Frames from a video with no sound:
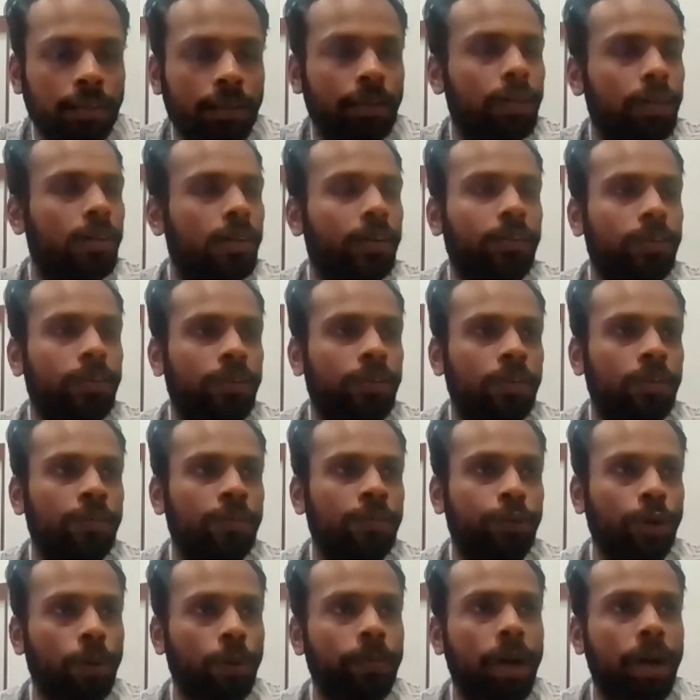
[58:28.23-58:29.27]
uh,
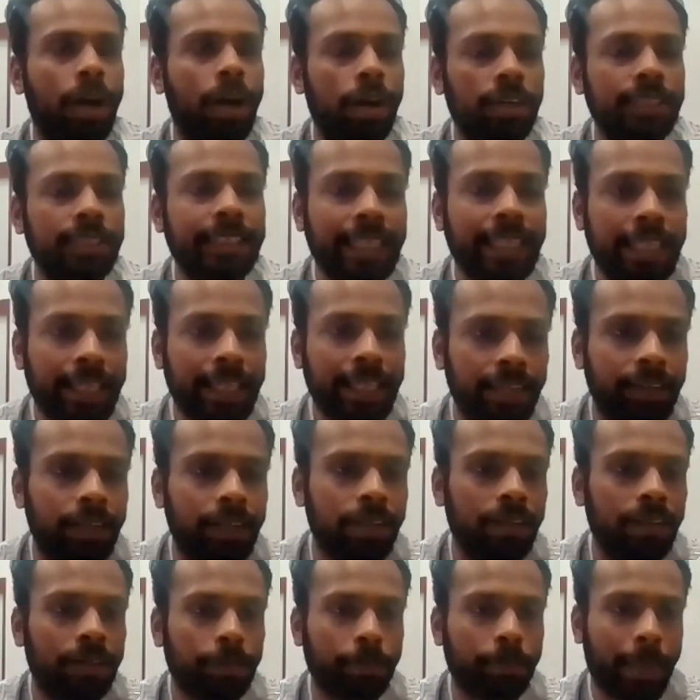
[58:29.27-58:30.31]
from our single
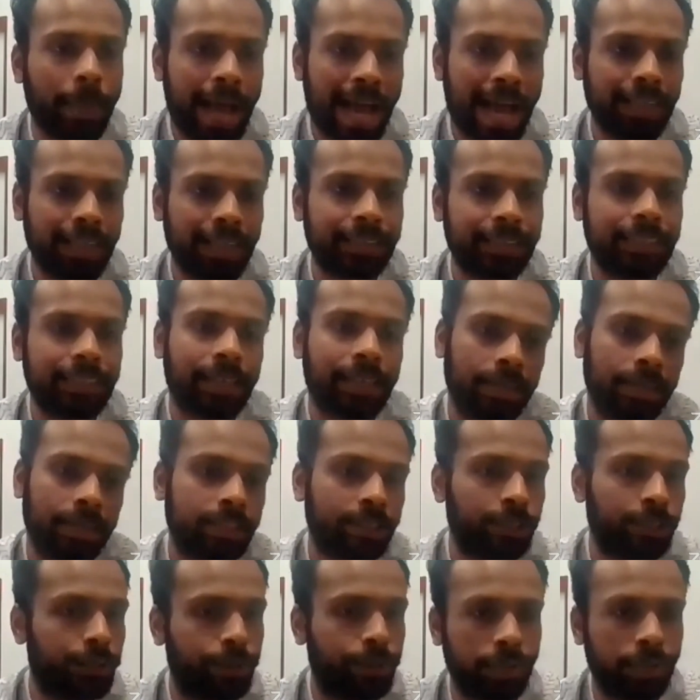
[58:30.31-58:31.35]
packs
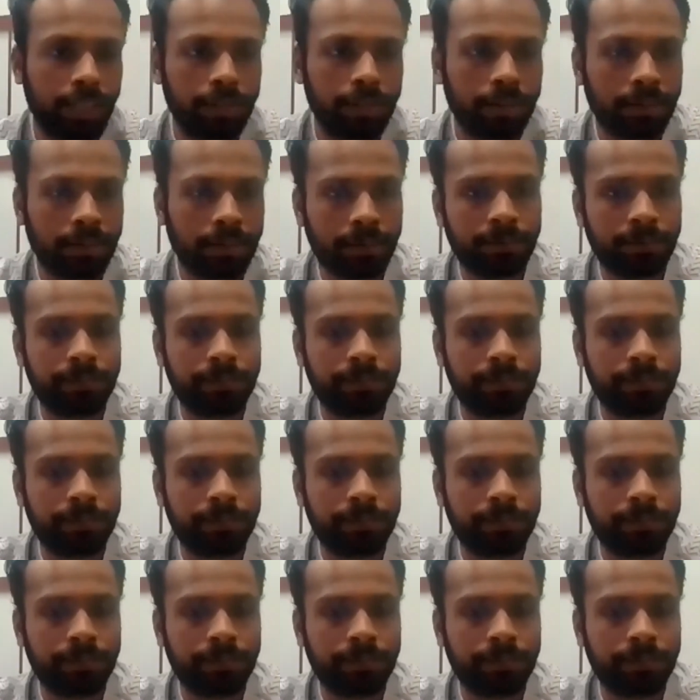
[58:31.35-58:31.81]
clustered together.